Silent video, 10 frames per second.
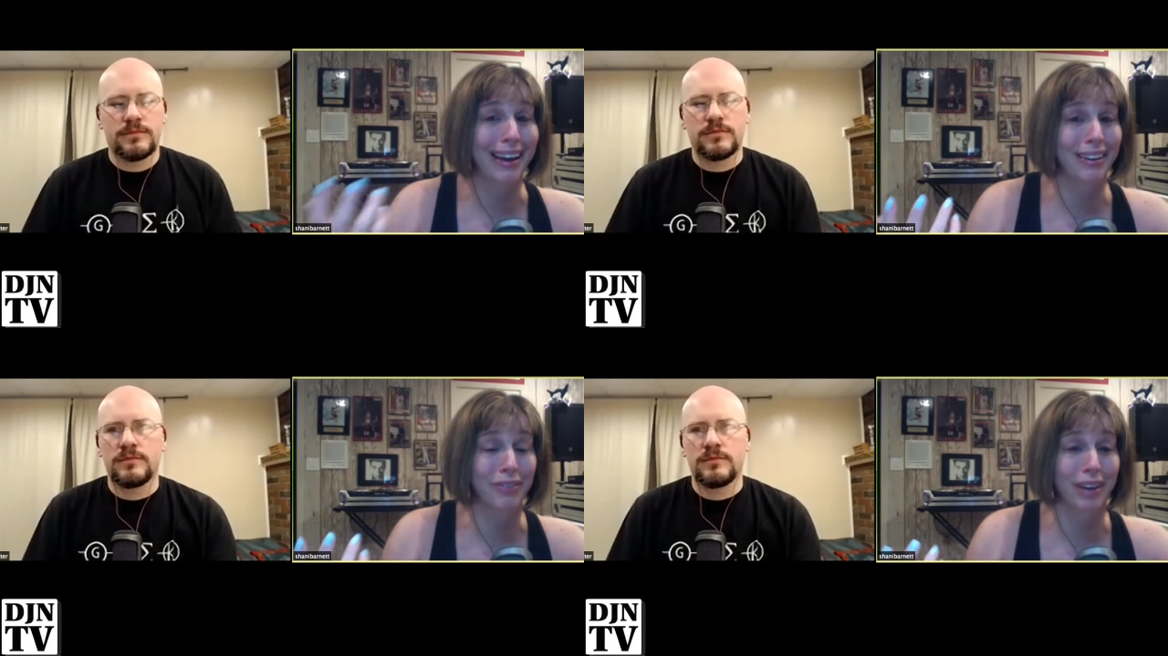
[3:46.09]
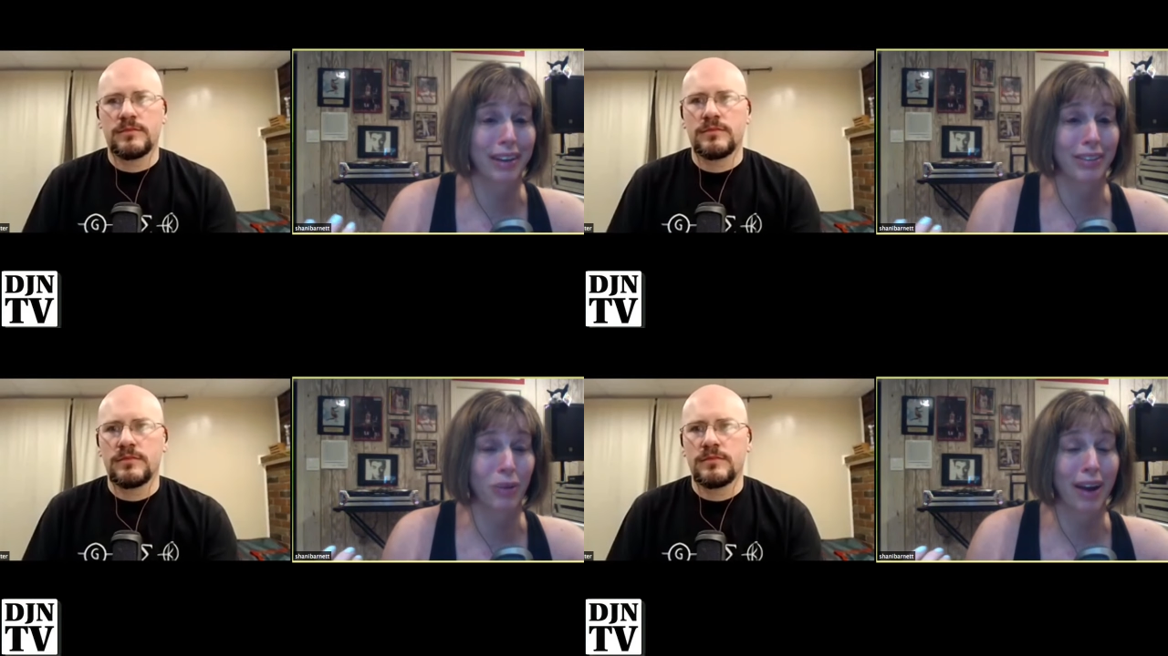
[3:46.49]
Speaker 1: of
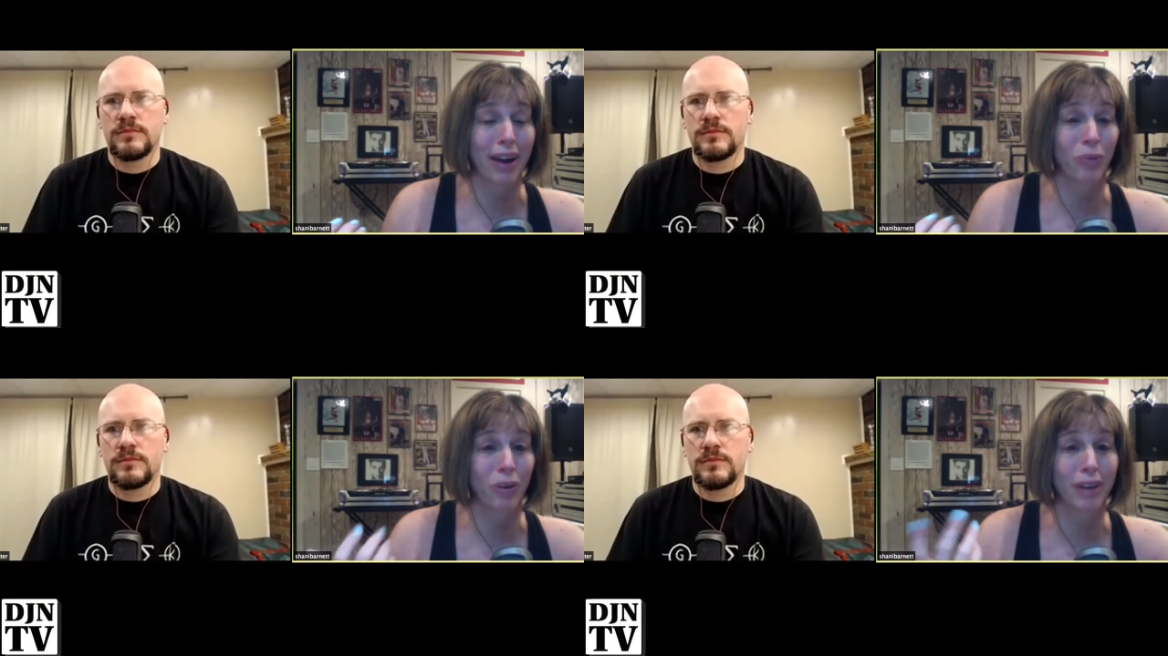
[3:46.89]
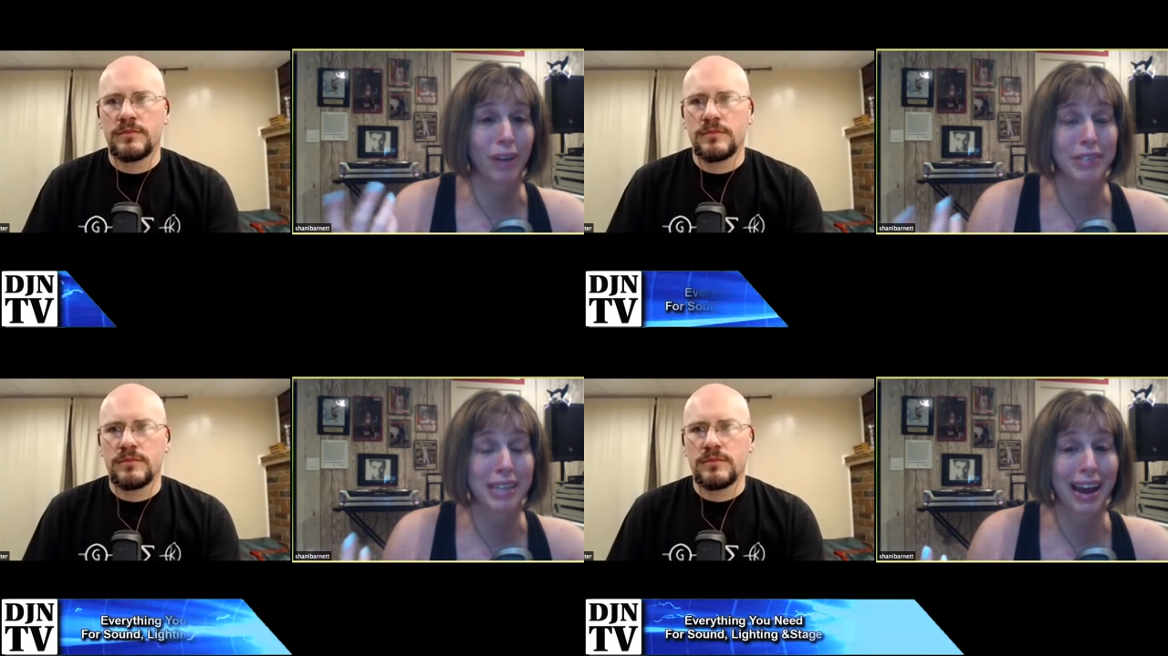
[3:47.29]
like the rock and roll
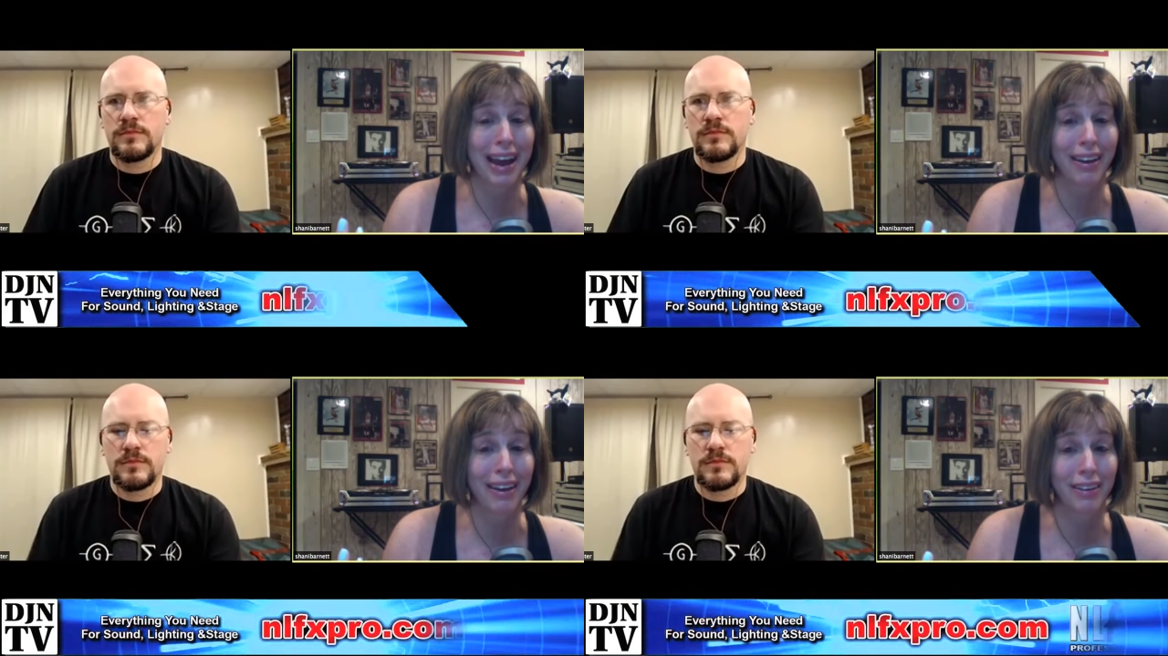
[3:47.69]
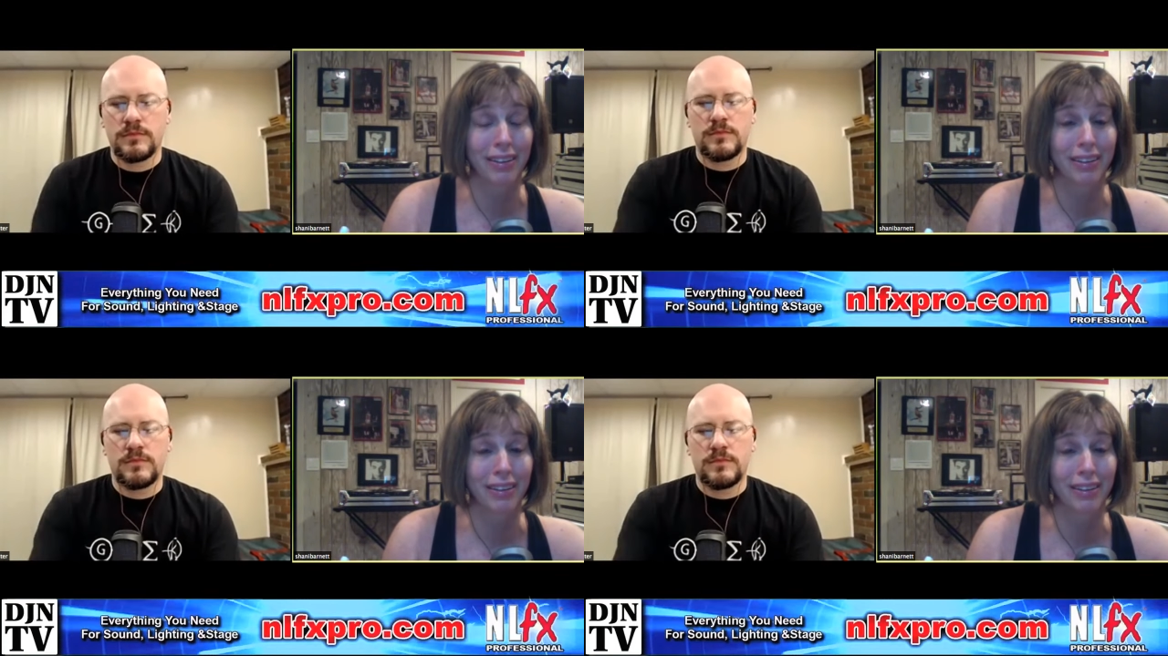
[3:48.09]
lifestyle.